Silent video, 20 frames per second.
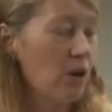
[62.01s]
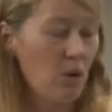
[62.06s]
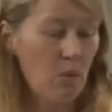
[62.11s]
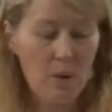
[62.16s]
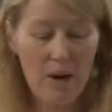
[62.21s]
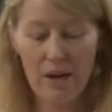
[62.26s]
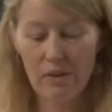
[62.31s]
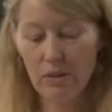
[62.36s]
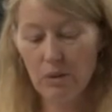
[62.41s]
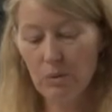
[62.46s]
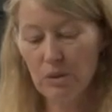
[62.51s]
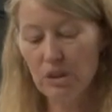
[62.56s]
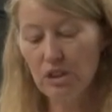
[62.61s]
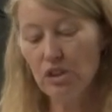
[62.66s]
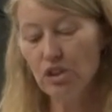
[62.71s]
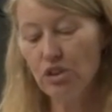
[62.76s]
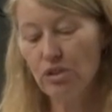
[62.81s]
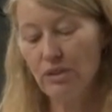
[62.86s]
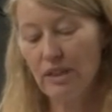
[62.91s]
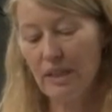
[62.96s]

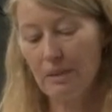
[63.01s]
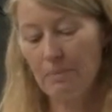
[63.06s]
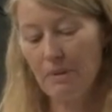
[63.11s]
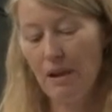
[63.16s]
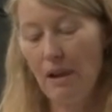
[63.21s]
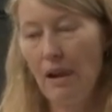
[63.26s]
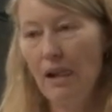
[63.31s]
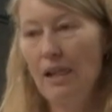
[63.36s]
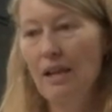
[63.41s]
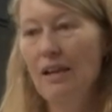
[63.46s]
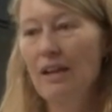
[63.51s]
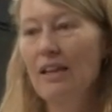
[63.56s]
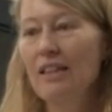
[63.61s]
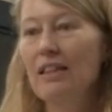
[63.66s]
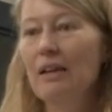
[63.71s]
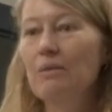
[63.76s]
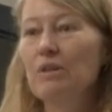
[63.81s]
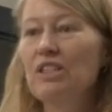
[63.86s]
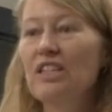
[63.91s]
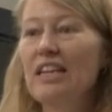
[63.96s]
around-the-world trip
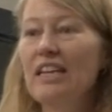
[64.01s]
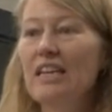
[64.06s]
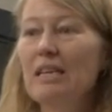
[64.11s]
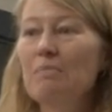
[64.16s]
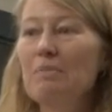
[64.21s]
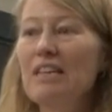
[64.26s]
that we're taking